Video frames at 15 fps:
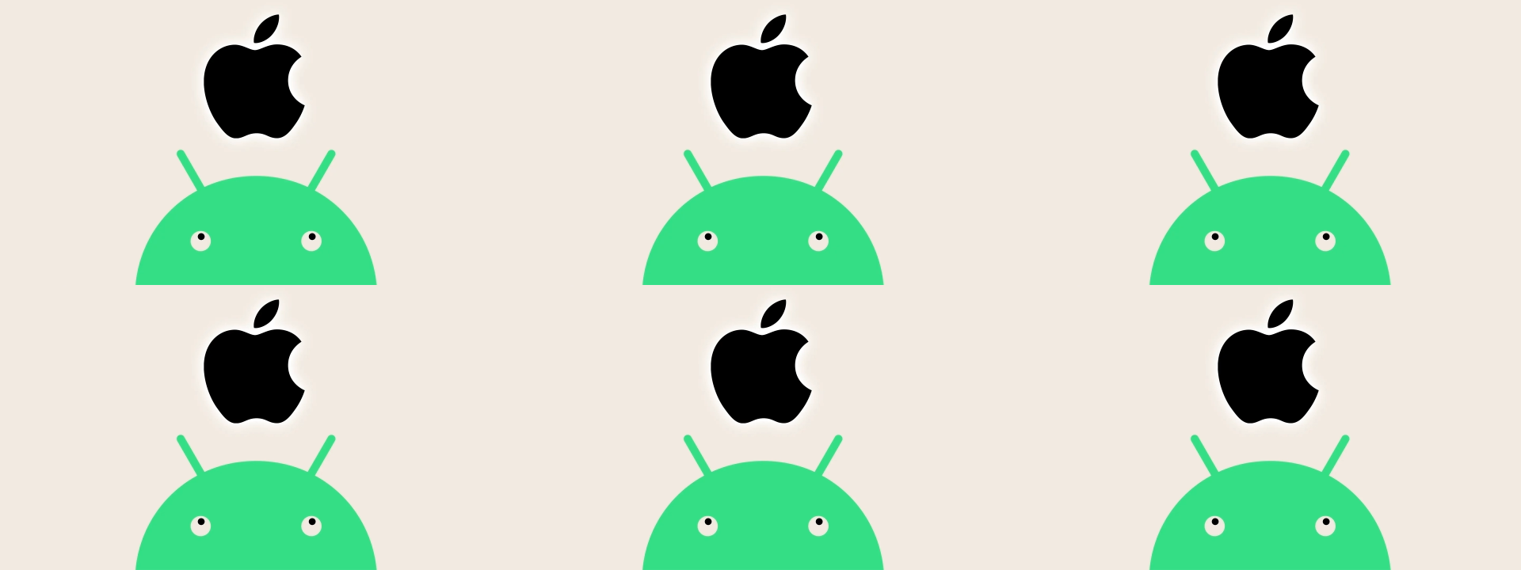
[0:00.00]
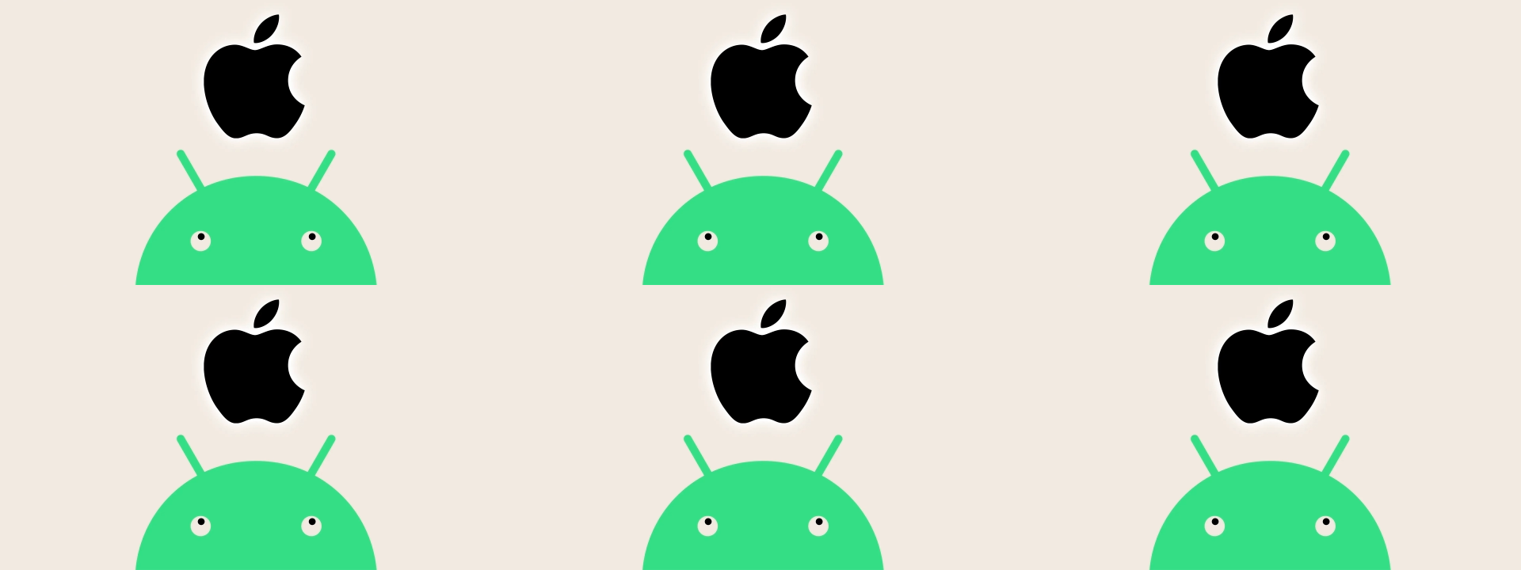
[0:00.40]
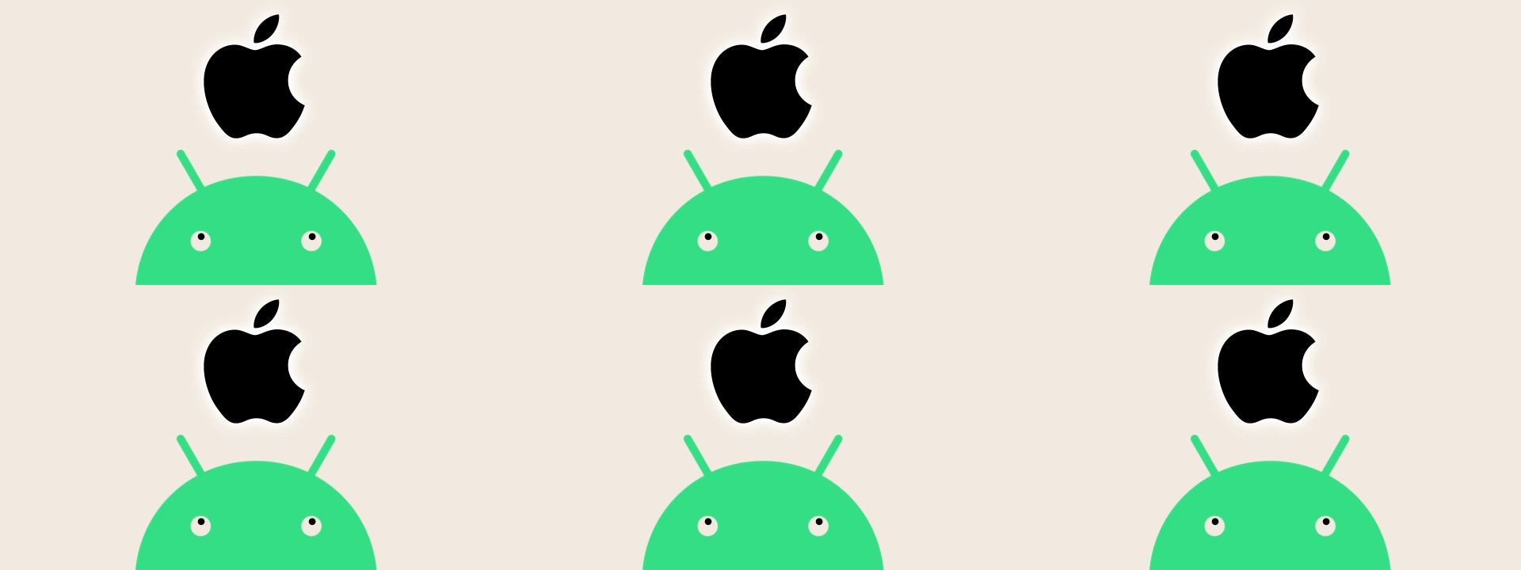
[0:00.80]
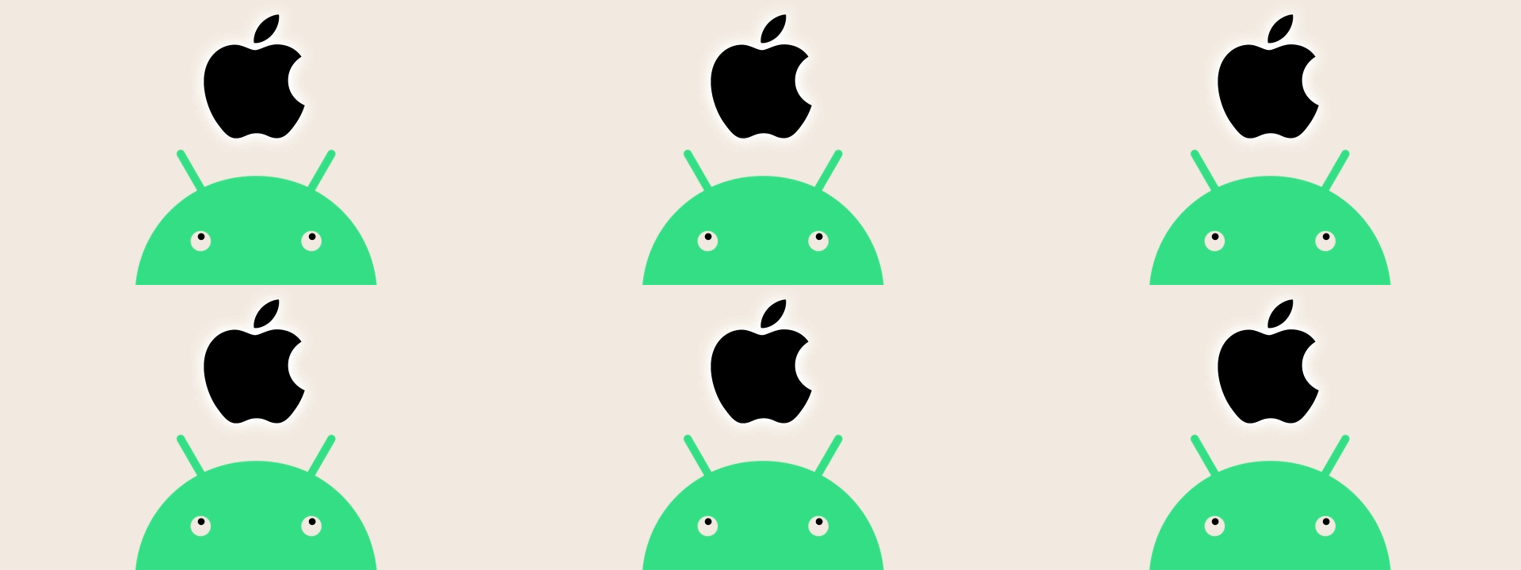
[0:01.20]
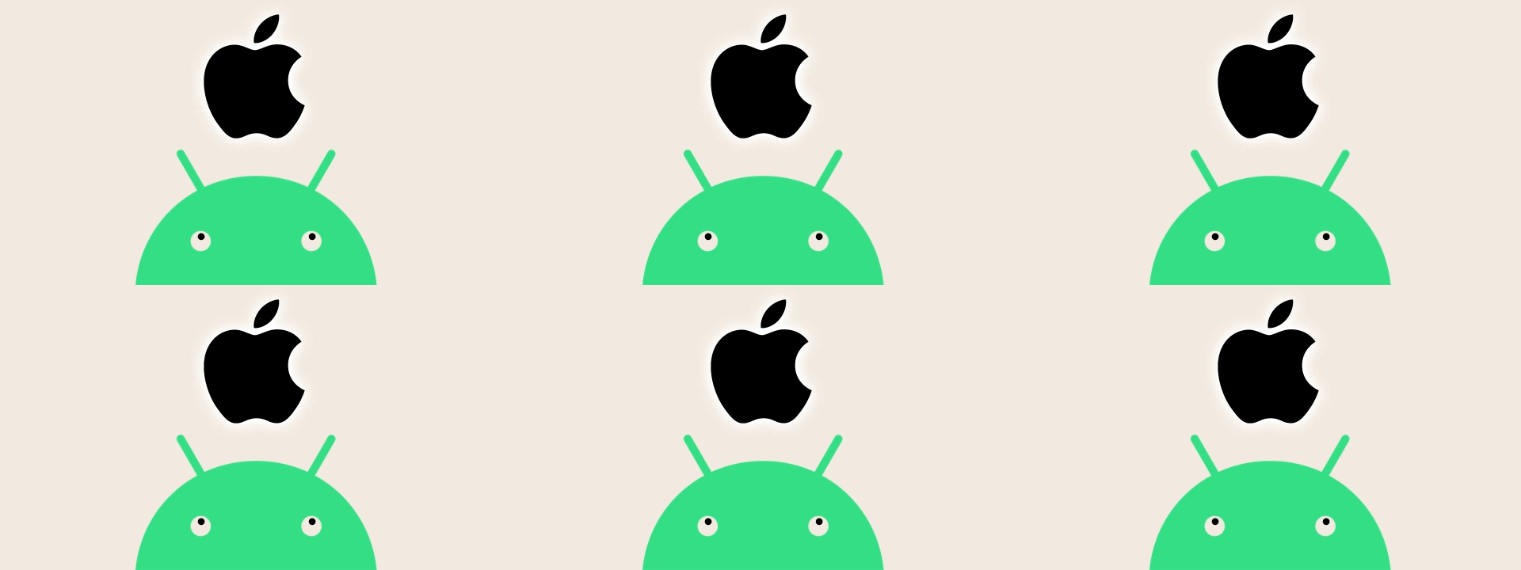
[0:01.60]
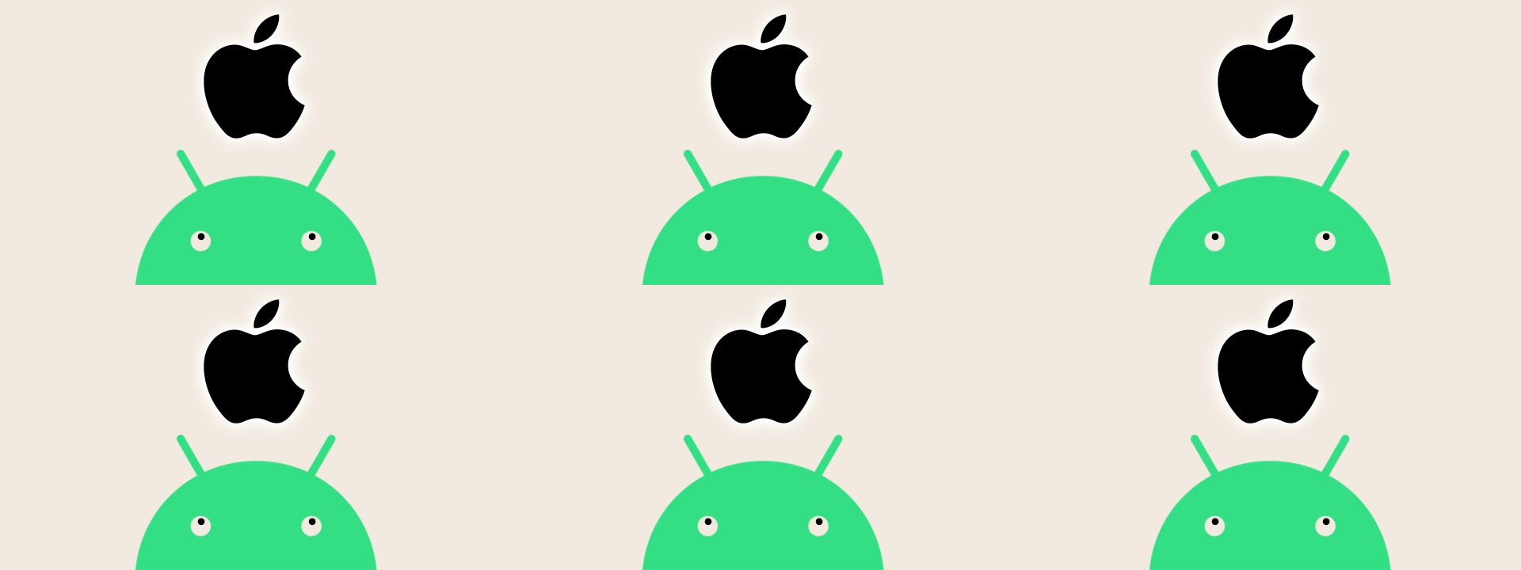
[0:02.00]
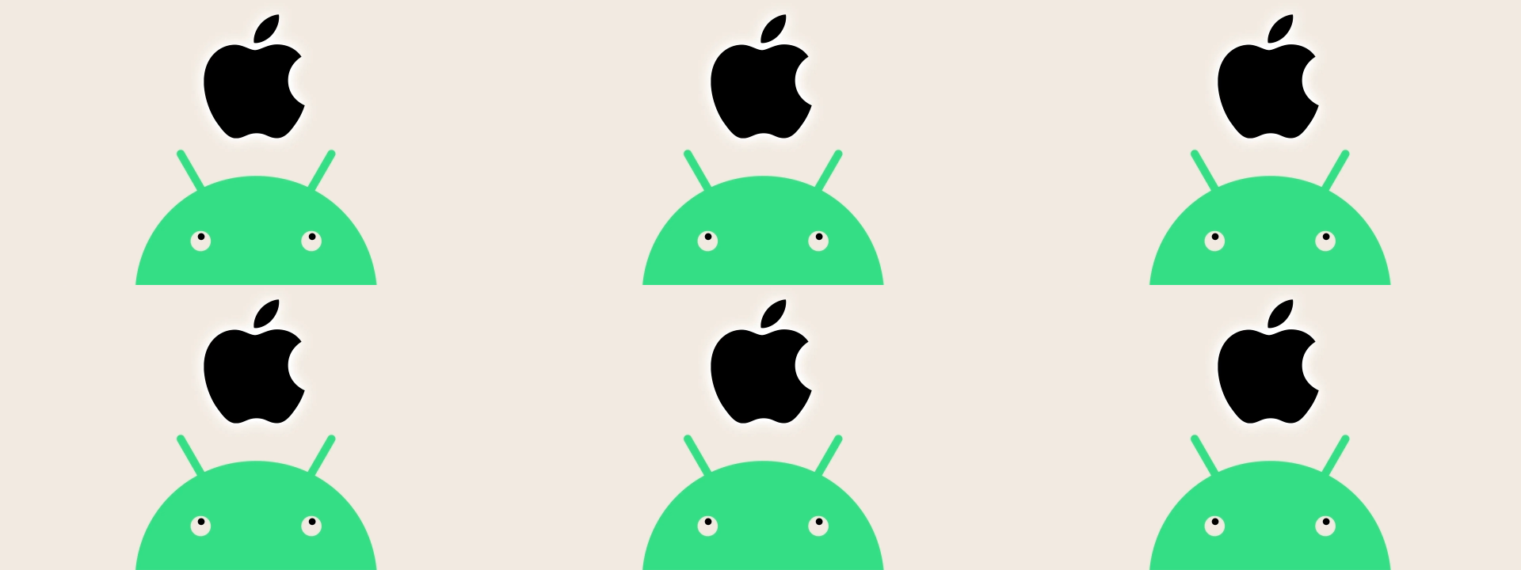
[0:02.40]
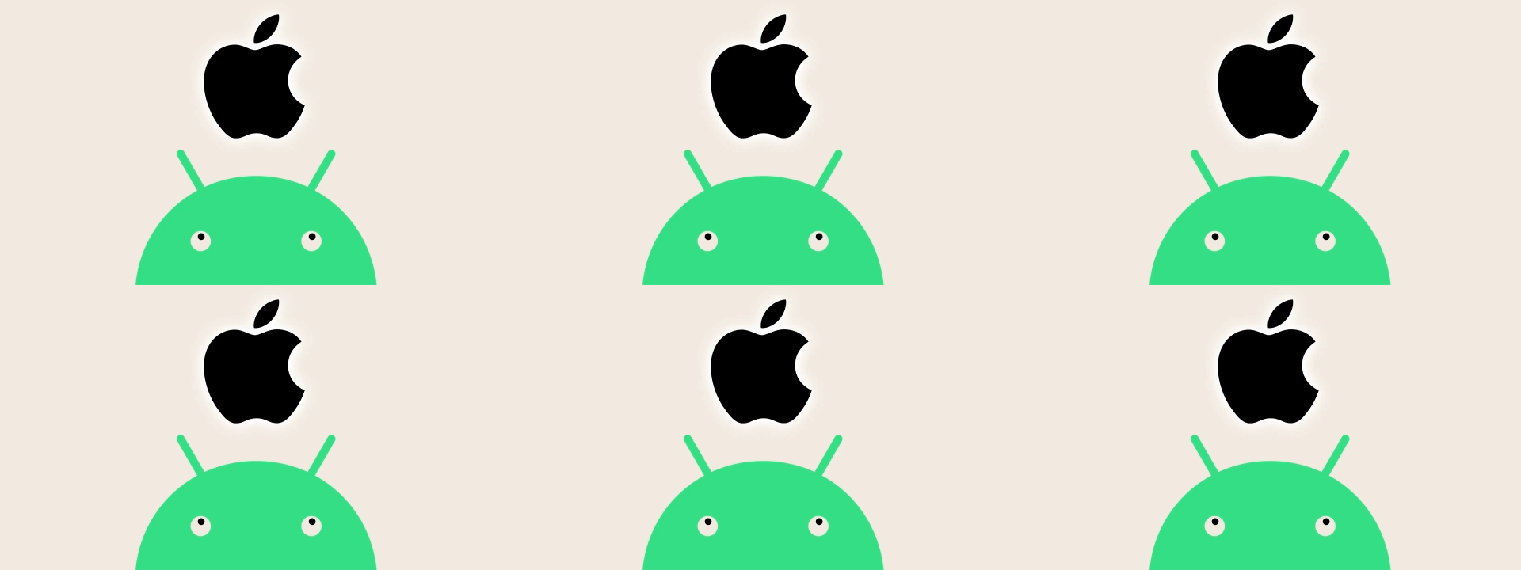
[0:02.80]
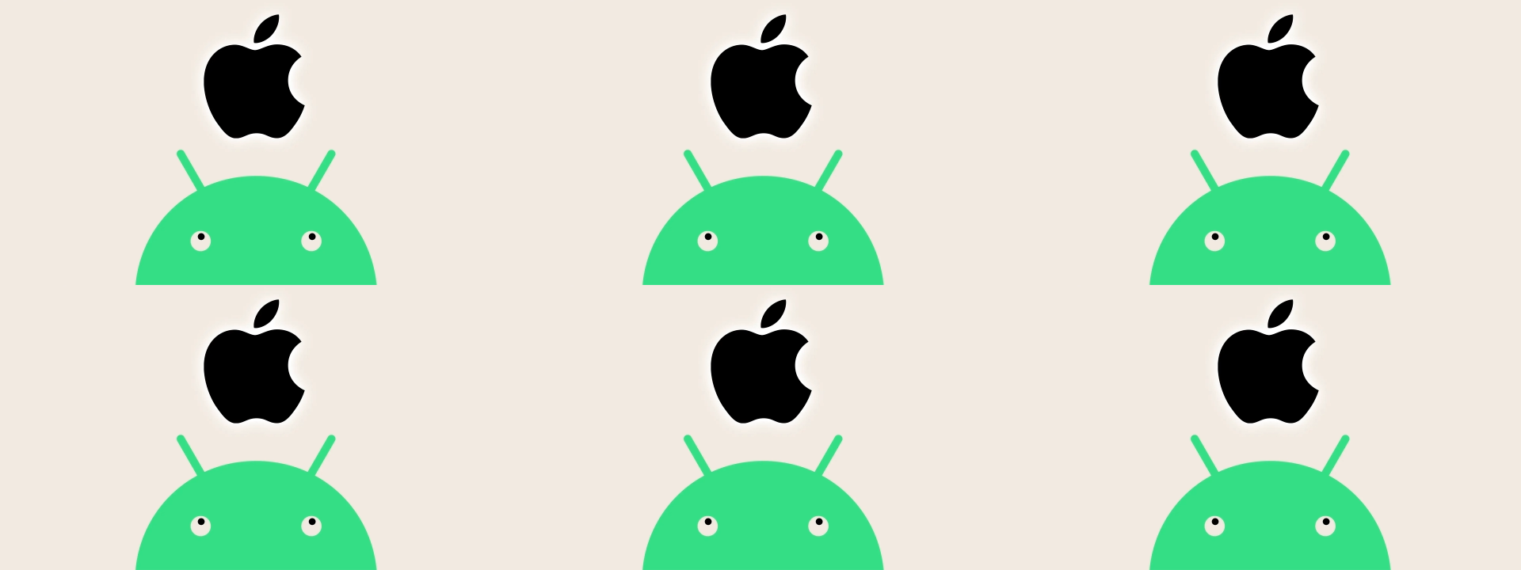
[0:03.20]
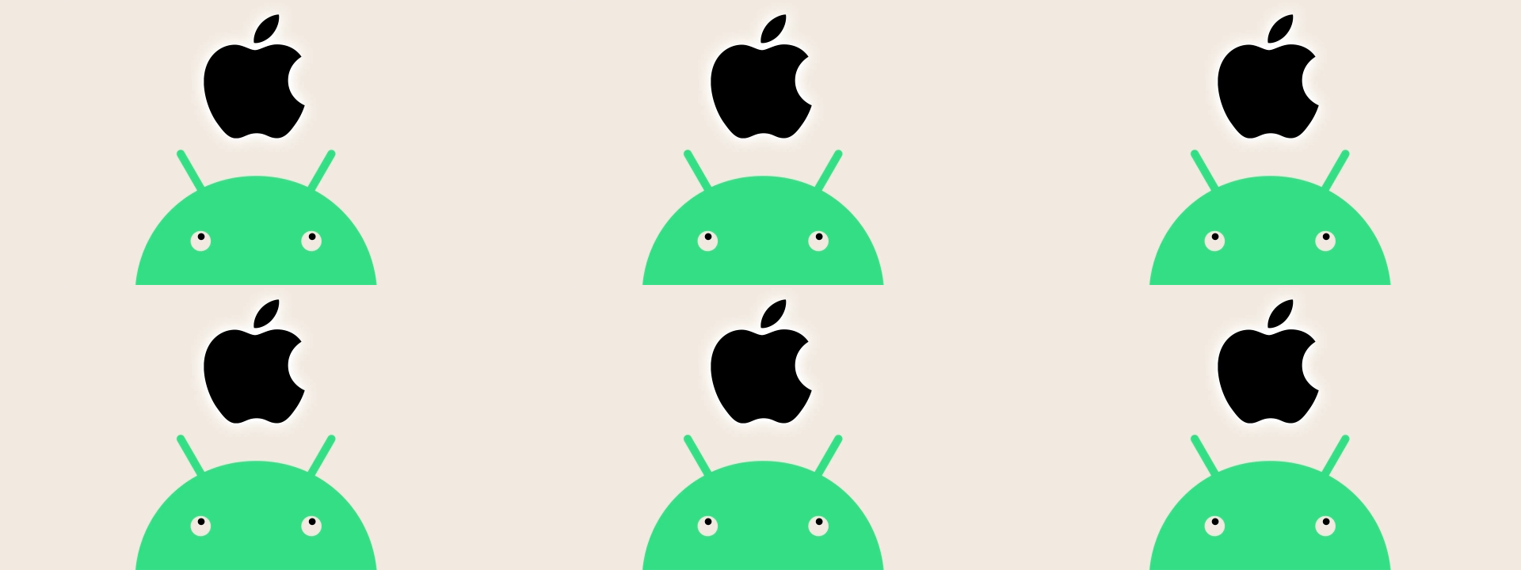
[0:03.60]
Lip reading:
Nobody's mouth can be seen.